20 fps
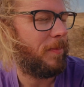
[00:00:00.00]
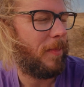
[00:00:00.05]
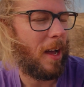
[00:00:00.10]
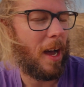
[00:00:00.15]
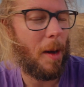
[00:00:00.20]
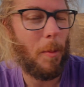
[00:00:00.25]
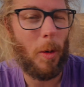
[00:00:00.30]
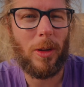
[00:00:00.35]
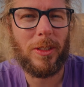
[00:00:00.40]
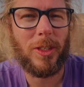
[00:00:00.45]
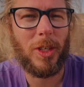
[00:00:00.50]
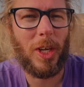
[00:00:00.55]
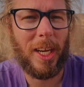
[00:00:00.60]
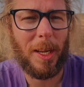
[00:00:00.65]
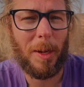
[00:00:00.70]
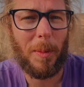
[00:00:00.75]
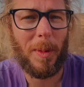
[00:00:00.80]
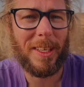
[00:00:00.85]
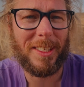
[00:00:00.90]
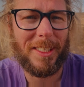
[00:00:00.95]
I'm also a
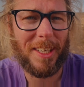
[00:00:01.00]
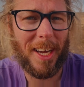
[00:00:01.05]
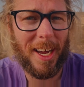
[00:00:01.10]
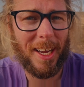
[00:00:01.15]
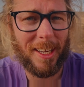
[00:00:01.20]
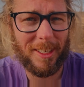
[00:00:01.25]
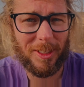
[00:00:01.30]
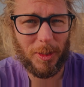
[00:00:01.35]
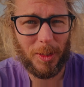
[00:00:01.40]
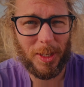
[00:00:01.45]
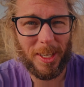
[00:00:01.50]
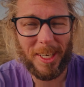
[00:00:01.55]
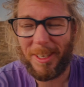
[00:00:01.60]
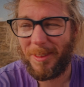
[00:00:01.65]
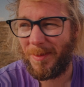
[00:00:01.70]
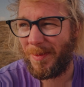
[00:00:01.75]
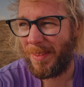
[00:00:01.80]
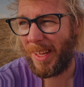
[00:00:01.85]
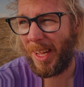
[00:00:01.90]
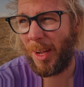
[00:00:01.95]
little bit tired today.
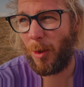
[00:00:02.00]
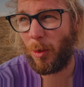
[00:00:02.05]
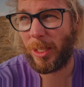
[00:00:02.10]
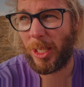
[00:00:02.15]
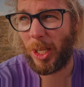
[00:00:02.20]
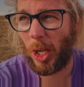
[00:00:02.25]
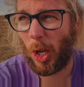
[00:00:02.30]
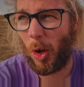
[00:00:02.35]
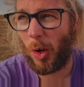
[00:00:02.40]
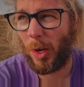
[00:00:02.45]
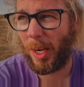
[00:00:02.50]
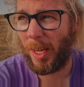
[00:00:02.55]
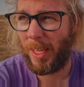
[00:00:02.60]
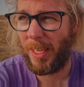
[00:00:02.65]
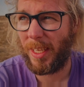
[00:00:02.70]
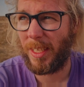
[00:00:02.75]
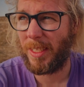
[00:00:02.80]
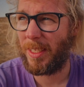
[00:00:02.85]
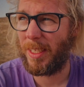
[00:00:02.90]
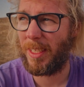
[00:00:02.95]
It was a long day
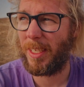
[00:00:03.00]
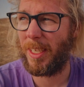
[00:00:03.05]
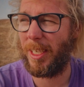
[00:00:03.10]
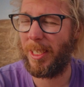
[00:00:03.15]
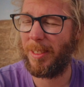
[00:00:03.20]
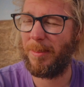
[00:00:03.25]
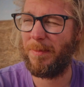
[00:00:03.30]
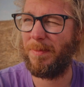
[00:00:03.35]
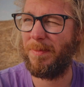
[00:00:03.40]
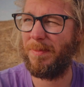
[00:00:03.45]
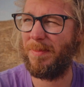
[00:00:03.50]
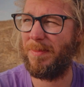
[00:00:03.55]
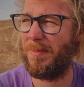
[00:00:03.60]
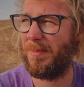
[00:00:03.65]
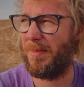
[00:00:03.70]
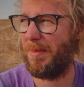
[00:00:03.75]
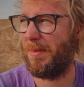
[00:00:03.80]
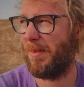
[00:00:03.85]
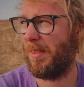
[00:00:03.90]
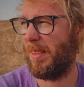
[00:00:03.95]
yesterday.
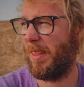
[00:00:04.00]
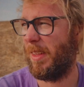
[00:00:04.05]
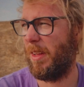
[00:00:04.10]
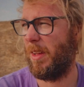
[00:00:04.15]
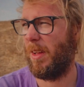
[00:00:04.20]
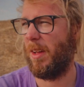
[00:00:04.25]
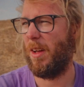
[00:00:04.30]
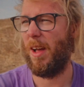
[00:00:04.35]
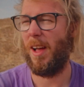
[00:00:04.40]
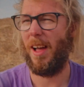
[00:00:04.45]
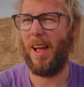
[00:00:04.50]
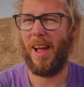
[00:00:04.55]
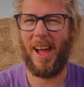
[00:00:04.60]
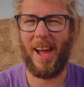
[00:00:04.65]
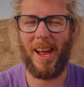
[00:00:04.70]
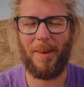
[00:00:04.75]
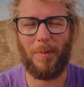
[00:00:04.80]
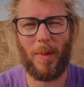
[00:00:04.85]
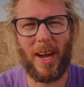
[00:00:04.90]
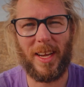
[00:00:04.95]

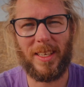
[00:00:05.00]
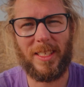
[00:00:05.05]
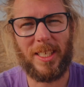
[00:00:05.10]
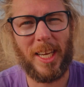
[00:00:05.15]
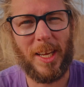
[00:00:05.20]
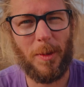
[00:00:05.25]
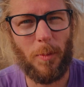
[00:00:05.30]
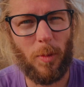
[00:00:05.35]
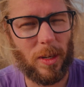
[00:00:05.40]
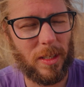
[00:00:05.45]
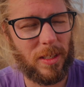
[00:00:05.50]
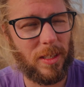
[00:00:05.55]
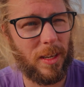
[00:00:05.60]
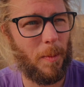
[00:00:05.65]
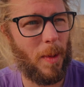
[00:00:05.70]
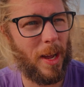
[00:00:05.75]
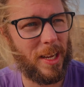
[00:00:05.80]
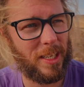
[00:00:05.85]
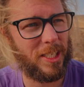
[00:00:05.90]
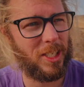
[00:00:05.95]
And my sleep was a
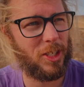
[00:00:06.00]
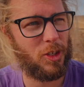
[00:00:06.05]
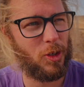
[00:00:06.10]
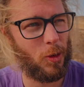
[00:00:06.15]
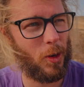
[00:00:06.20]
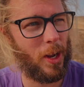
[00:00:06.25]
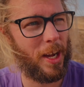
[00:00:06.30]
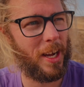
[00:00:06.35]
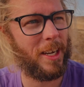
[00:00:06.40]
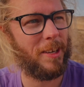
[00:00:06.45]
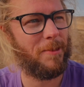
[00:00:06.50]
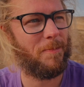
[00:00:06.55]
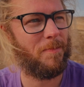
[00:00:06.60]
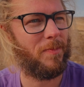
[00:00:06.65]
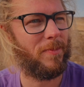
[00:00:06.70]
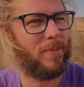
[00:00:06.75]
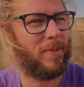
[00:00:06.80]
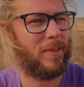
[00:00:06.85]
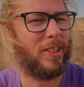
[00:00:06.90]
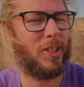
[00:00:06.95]
mess tonight.
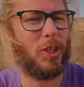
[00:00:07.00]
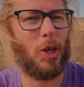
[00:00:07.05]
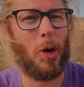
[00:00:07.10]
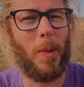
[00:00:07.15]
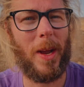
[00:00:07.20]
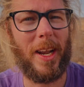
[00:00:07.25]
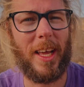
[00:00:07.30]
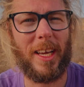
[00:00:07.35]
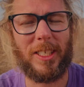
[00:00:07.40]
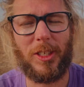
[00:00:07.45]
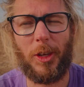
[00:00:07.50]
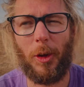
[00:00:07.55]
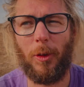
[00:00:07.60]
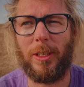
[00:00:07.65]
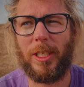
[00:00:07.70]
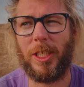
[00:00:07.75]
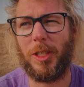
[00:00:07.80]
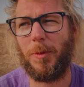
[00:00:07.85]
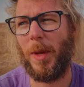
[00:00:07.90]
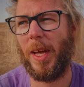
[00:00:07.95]
So many
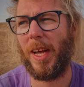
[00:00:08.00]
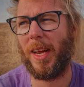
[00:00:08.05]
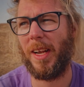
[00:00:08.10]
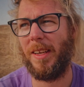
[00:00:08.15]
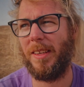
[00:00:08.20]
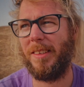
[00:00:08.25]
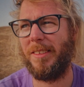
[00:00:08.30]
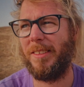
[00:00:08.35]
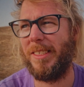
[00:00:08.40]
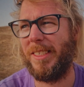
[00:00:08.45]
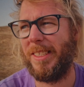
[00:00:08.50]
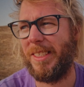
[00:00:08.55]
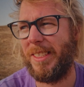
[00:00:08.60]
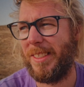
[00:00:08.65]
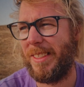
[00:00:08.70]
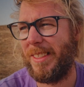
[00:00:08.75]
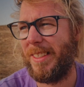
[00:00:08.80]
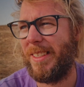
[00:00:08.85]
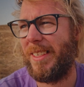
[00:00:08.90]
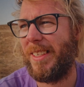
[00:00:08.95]
excuses, Mikkel.
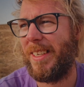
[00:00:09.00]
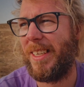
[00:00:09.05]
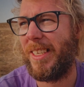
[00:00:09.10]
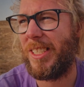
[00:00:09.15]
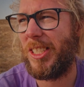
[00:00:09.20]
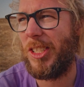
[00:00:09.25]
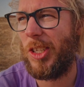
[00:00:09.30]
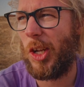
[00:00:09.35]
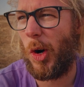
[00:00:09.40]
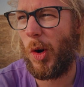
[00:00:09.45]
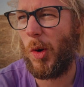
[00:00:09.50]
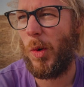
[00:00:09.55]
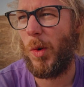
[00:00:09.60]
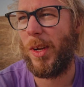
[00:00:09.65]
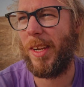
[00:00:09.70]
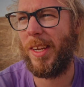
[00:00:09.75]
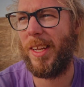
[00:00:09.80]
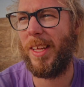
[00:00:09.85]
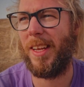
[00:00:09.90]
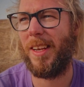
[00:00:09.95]
There's no
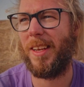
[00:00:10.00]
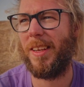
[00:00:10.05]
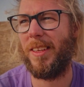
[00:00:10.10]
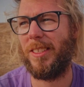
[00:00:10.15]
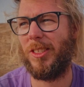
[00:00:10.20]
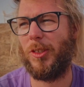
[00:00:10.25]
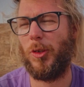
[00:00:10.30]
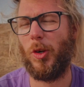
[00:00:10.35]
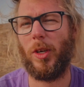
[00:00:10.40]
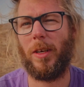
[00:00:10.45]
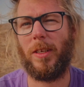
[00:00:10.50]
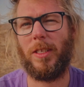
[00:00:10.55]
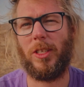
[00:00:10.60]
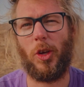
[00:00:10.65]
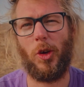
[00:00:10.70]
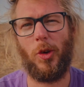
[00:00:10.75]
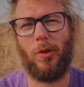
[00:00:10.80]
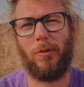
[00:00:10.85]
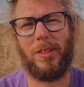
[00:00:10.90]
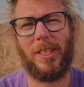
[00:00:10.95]
need to
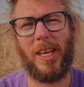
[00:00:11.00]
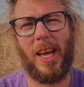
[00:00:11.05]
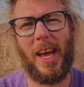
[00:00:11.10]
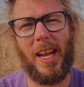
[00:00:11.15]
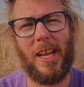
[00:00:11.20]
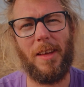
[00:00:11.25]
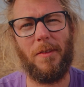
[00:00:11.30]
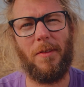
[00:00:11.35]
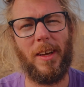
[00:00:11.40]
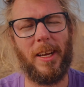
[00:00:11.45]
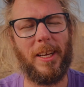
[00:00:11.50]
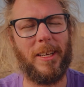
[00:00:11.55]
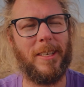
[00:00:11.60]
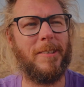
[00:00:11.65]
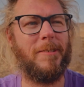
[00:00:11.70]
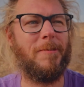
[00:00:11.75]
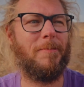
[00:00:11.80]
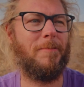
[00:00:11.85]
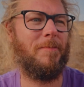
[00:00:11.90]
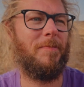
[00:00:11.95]
excuse anything.
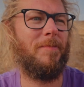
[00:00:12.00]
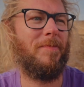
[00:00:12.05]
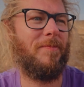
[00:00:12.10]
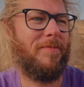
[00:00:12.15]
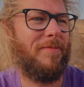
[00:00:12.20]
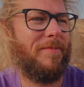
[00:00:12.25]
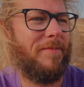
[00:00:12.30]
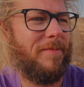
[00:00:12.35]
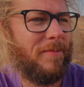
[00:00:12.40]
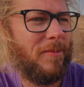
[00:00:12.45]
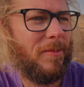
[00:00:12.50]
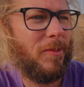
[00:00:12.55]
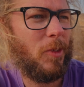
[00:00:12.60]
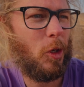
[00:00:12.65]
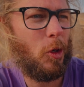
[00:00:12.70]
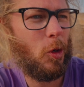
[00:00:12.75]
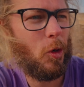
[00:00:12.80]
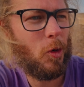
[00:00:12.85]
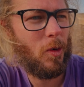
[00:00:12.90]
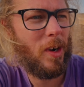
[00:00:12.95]

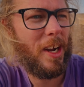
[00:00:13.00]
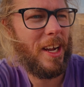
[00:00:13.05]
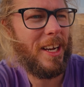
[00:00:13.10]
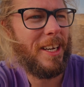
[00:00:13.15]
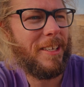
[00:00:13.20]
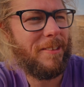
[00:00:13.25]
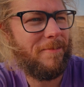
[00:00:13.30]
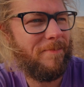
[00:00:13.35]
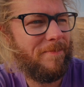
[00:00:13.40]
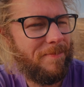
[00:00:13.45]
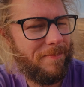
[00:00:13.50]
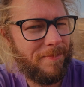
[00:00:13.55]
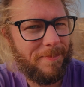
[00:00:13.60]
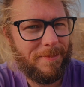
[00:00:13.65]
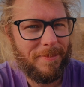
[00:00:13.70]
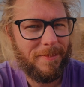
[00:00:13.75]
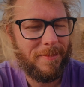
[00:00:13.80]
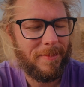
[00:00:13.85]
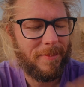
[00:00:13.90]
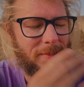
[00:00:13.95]
You're doing great.
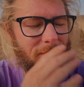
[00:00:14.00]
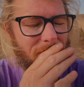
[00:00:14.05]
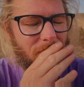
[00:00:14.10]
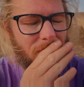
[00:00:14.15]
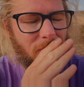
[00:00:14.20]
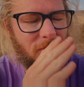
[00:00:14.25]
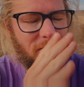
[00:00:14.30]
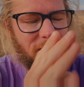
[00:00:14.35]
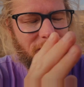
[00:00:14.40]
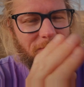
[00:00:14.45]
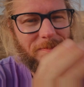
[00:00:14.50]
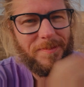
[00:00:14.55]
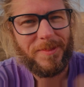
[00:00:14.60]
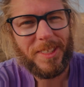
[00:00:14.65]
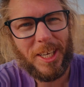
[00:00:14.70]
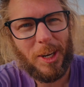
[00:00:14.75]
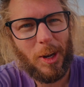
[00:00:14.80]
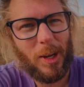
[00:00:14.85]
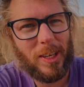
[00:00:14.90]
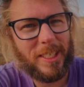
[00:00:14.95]

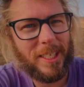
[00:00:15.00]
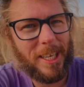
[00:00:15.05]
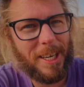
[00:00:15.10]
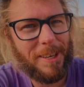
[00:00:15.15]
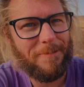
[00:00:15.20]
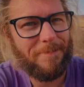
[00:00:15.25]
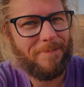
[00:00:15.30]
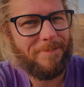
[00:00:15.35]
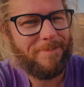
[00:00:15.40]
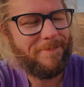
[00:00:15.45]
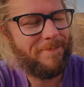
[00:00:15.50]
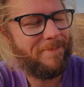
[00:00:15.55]
See you next time.